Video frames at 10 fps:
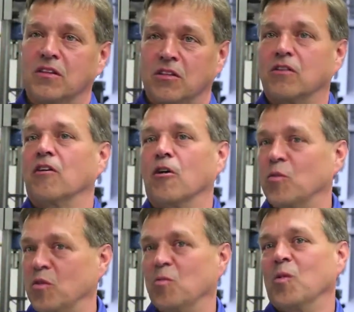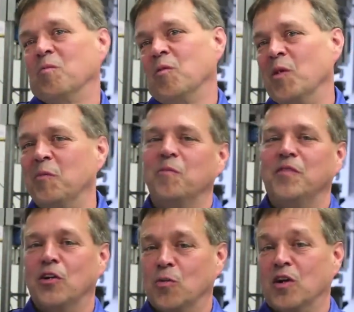The car will, will, will you
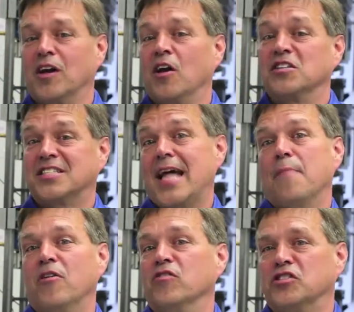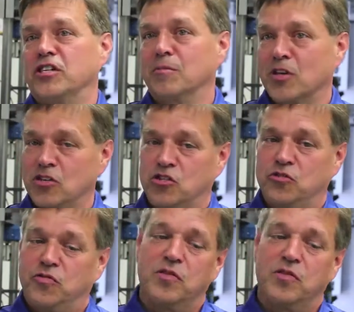know, will snap oversteer because you've